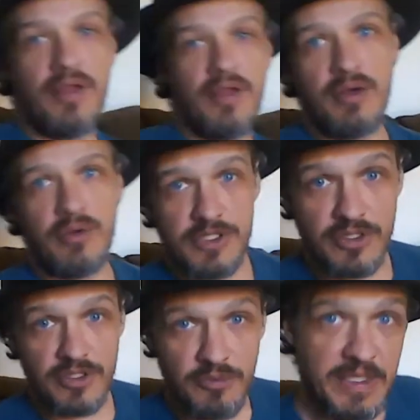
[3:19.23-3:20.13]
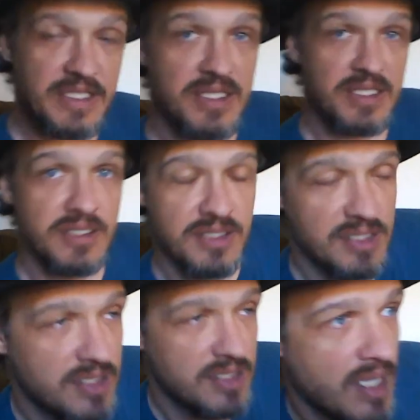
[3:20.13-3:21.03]
The original
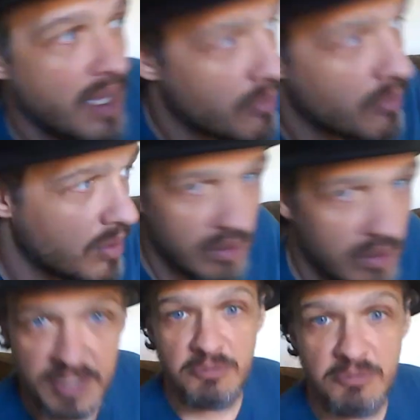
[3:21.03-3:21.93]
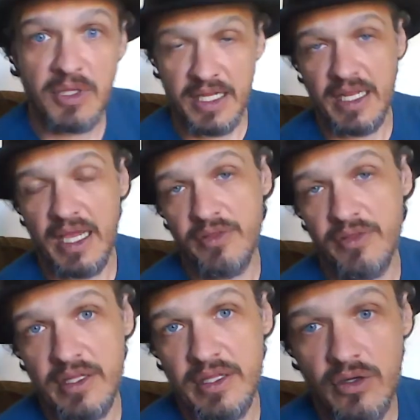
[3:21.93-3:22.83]
pieces, I will explain how
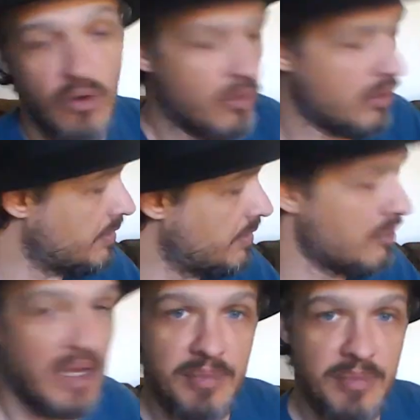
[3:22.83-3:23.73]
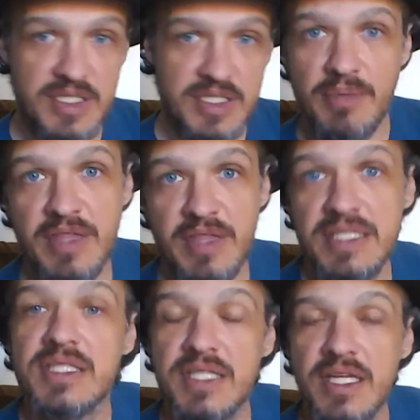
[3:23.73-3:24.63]
they look, or there might be some
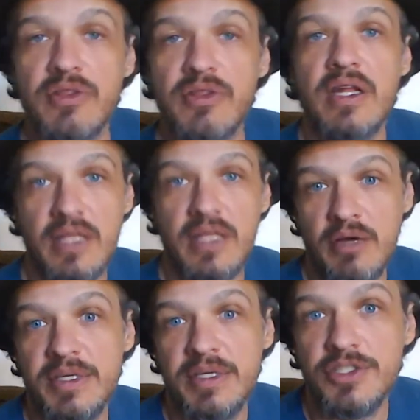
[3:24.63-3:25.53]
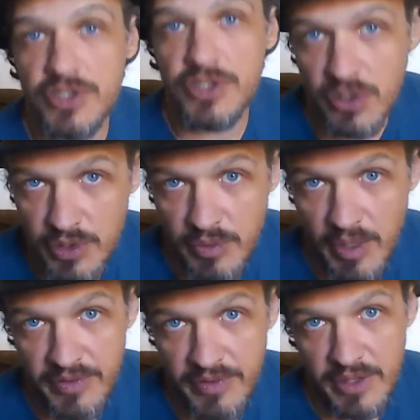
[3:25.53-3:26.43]
things in here that allow me to show you
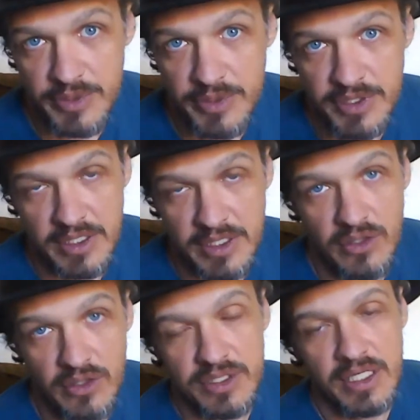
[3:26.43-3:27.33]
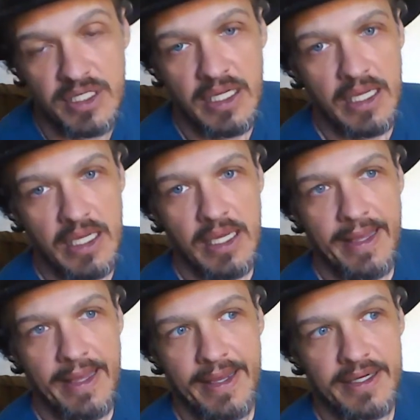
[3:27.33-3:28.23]
how they originally looked,
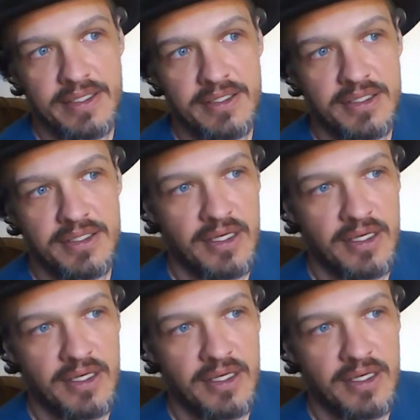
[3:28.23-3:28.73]
and